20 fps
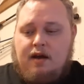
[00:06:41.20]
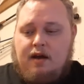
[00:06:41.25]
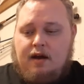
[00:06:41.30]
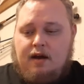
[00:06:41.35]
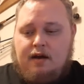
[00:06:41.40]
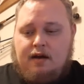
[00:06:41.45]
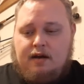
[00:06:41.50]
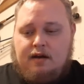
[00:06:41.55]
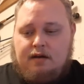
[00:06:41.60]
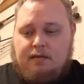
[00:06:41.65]

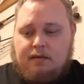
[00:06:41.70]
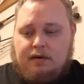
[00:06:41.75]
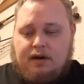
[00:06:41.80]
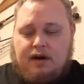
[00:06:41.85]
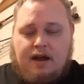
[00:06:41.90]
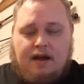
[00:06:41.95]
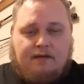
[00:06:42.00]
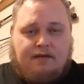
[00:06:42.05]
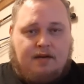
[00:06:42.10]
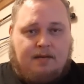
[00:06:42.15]
Uh, we're
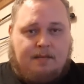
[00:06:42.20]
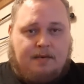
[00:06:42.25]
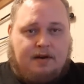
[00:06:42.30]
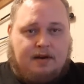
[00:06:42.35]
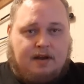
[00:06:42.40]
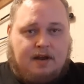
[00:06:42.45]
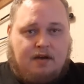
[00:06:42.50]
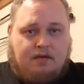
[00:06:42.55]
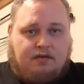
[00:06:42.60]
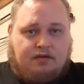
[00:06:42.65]
gonna have him on
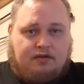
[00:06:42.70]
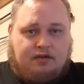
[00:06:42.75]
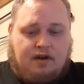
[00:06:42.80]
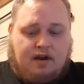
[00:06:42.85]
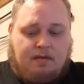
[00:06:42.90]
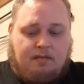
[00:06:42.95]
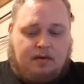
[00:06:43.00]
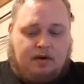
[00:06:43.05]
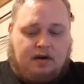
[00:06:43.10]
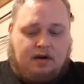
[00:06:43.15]
the couch,
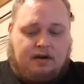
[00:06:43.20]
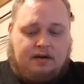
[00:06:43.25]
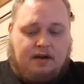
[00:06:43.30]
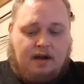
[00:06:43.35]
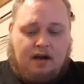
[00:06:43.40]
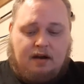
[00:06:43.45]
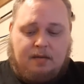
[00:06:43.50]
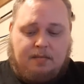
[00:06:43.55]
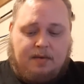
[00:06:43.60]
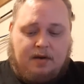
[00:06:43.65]
and we're gonna
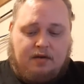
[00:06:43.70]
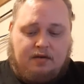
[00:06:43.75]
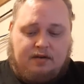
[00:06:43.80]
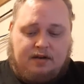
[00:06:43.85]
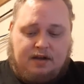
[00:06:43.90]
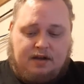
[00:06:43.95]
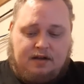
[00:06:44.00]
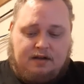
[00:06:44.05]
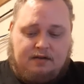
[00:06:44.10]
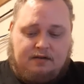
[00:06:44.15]
talk
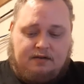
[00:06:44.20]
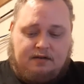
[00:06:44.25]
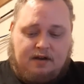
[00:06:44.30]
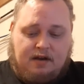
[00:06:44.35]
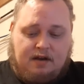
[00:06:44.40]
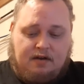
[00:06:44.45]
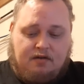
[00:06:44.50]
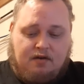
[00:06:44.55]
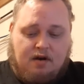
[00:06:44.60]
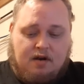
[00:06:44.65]
about his
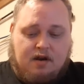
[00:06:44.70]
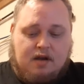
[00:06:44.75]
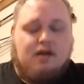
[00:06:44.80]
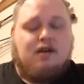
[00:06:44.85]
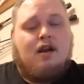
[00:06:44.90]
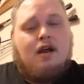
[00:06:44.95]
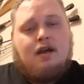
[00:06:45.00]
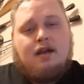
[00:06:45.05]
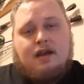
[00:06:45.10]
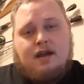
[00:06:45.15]
uh,
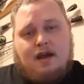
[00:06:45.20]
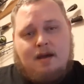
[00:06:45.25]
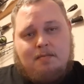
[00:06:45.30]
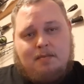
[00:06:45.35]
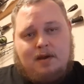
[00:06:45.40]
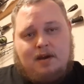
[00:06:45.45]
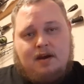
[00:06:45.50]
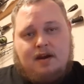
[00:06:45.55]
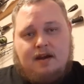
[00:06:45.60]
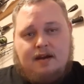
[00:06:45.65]
drunken
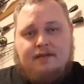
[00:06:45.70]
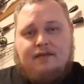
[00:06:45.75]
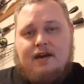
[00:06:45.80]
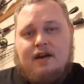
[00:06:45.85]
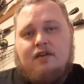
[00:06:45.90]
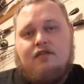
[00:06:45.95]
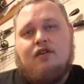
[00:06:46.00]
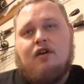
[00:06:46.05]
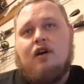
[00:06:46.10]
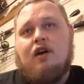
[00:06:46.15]
camping
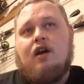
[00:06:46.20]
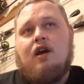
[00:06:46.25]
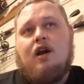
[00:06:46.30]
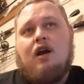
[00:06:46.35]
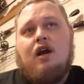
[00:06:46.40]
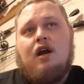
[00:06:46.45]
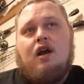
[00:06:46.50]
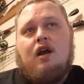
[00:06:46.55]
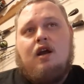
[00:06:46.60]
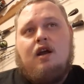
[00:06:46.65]
adventure
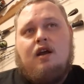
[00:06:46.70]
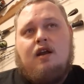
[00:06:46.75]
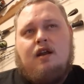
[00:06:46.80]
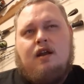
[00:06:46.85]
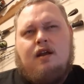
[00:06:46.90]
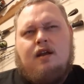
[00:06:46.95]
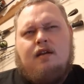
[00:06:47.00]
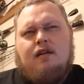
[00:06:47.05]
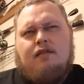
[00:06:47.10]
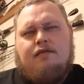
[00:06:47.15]

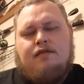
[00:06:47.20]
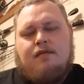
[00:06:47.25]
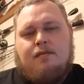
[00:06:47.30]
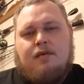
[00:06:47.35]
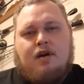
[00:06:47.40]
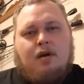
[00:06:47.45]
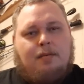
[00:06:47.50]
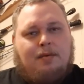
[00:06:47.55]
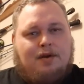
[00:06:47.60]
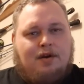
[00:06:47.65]
uh, from
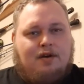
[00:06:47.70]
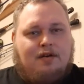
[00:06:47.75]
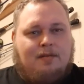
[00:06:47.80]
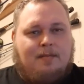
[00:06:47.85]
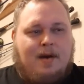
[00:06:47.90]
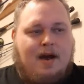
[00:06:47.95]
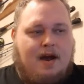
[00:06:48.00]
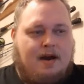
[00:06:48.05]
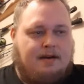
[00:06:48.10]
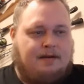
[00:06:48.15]
a couple years
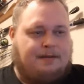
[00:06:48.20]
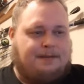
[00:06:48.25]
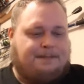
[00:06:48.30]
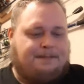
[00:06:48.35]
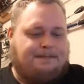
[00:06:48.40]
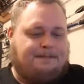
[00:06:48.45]
back.